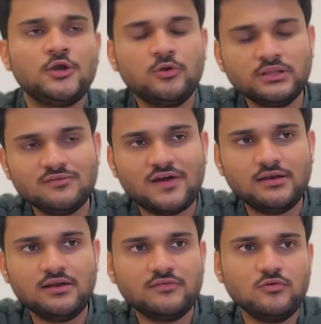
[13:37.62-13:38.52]
during the
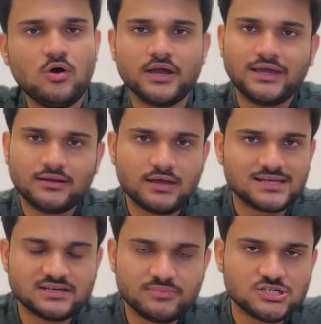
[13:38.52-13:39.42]
final review again
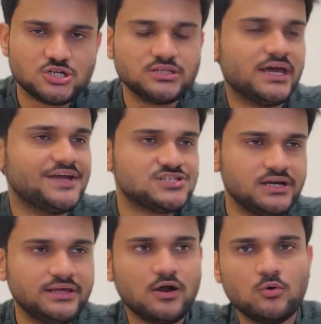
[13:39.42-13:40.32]
as i mentioned the
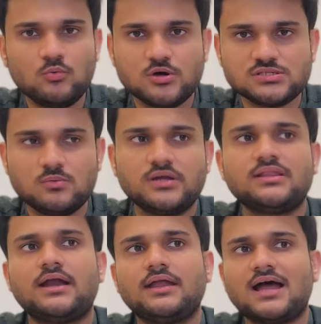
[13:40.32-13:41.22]
hld round was the one
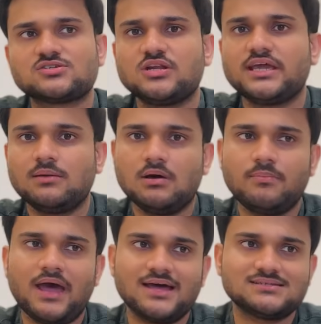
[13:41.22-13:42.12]
that actually came
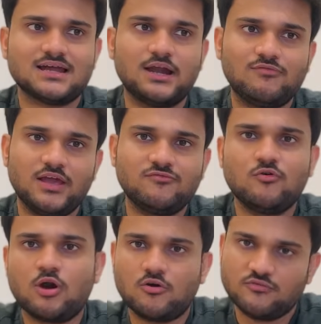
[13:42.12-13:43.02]
up as kind of like
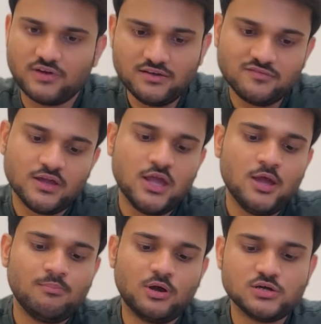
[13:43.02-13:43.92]
4 out of 5
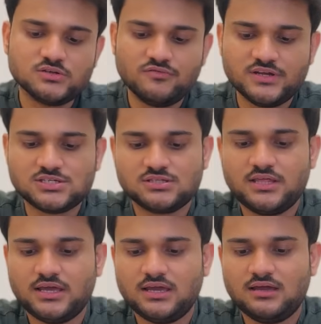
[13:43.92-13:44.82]
because of which
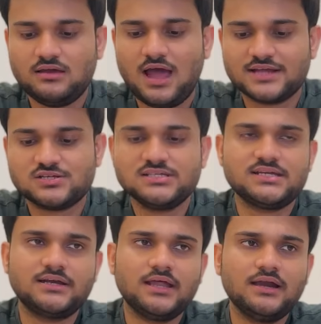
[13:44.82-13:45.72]
they actually
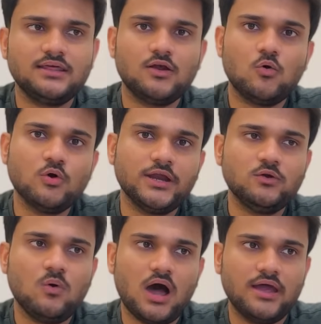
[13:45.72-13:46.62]
said that they are okay
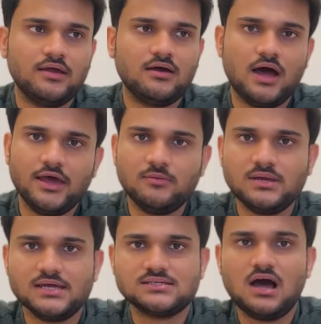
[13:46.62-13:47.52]
to hire, hire
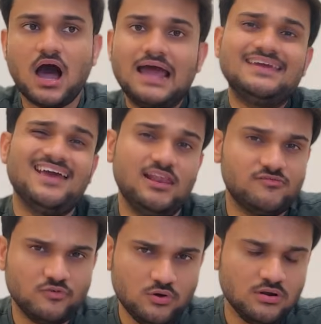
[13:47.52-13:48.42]
me as a high
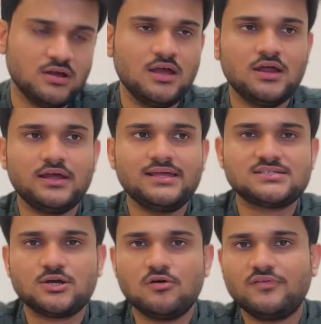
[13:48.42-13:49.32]
l4
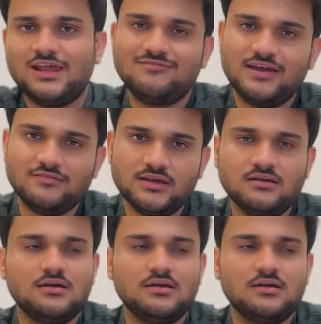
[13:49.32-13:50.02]
instead of l5a